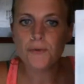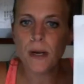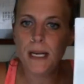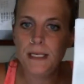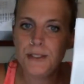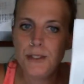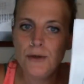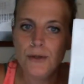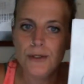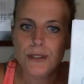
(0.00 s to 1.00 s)
Ready
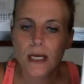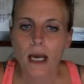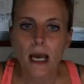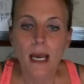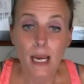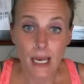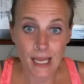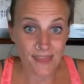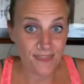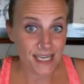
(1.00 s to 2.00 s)
Students.
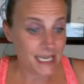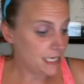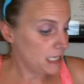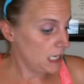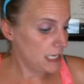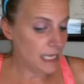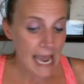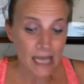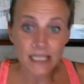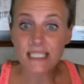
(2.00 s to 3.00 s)
The
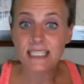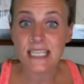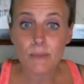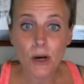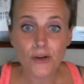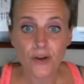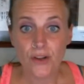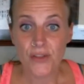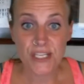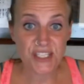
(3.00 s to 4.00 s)
Alan Siebert,
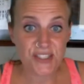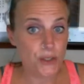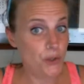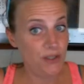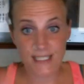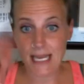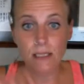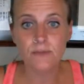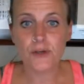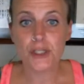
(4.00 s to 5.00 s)
the
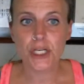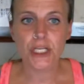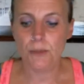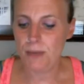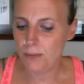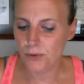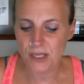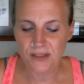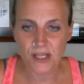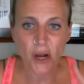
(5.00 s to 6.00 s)
Salem, Virginia. People
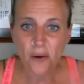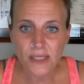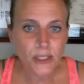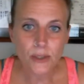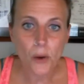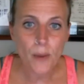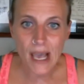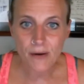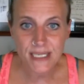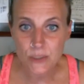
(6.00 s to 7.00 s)
think that, little old
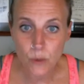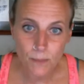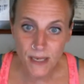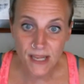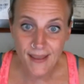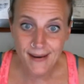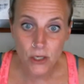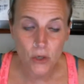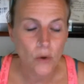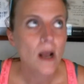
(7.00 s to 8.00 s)
counties, what can they
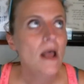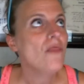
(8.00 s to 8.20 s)
do?